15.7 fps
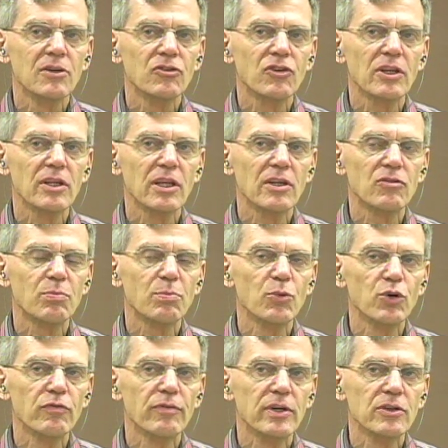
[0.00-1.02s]
these
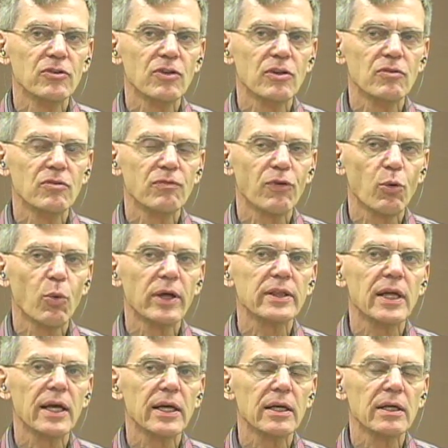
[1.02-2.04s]
movements for what
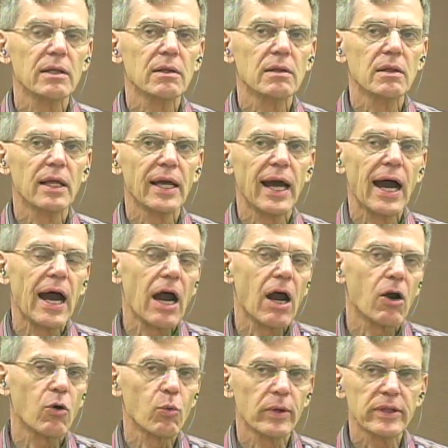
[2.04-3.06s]
they
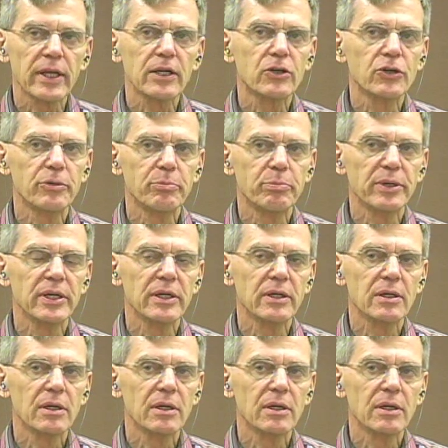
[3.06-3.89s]
are or what they could be.